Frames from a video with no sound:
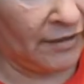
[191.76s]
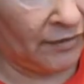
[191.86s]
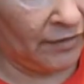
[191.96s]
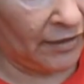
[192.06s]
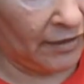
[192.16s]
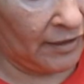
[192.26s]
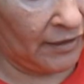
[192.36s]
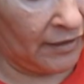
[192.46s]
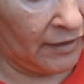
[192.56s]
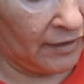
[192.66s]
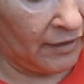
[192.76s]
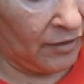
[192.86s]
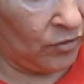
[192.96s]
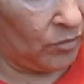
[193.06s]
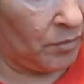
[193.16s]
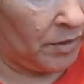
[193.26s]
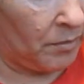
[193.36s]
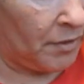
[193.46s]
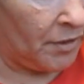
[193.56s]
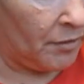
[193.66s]
see if I can open up
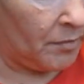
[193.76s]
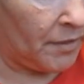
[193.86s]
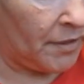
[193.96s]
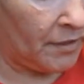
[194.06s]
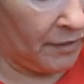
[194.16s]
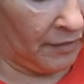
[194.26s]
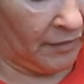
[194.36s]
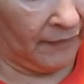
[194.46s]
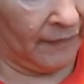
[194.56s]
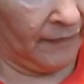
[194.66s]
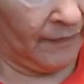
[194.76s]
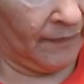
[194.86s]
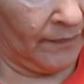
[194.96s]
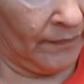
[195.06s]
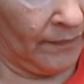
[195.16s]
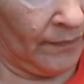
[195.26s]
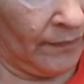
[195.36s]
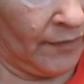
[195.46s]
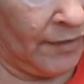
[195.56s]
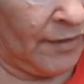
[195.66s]
a little bit.
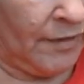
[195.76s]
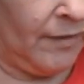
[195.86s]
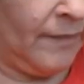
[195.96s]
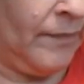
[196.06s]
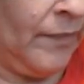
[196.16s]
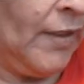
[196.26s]
See?